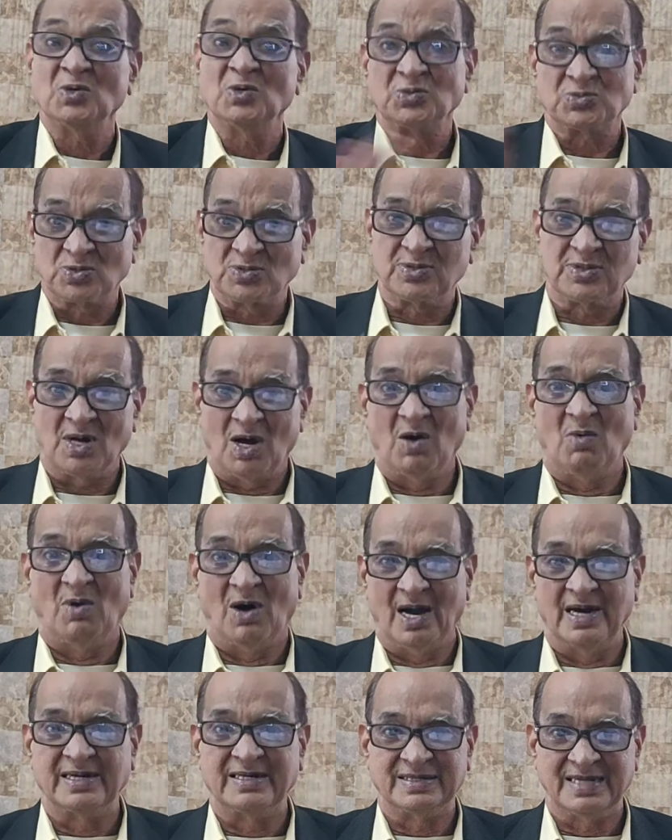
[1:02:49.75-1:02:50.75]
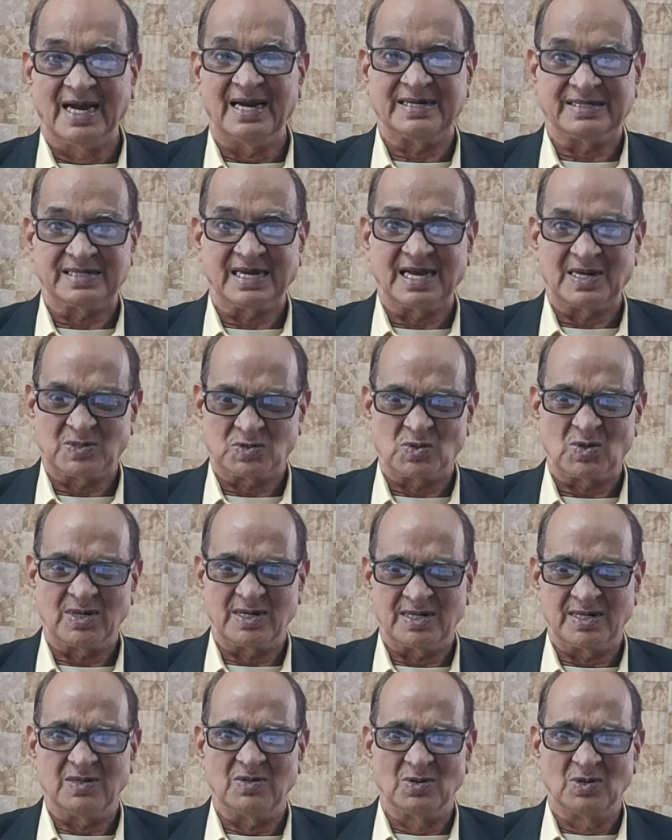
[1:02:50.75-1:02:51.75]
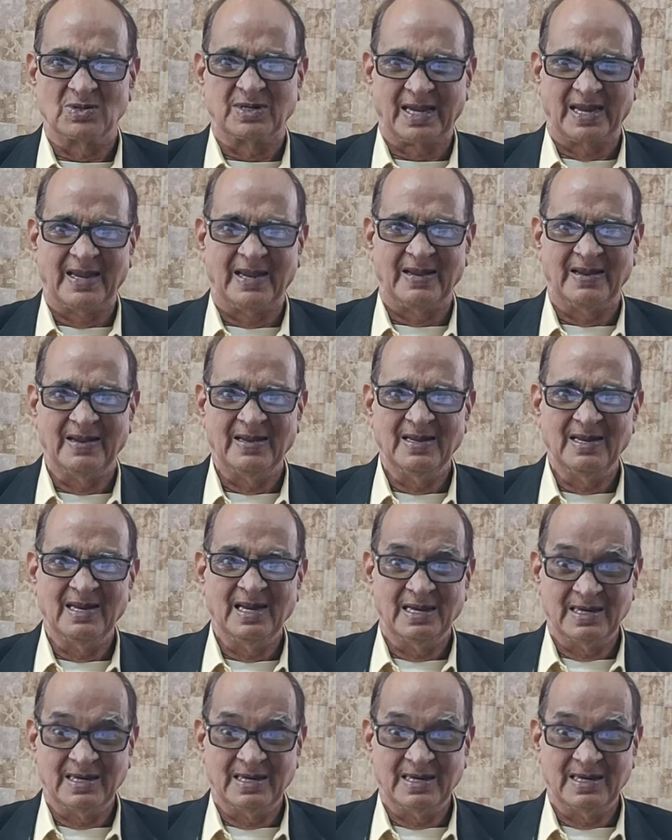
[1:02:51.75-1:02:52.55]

You should avoid that actually, okay?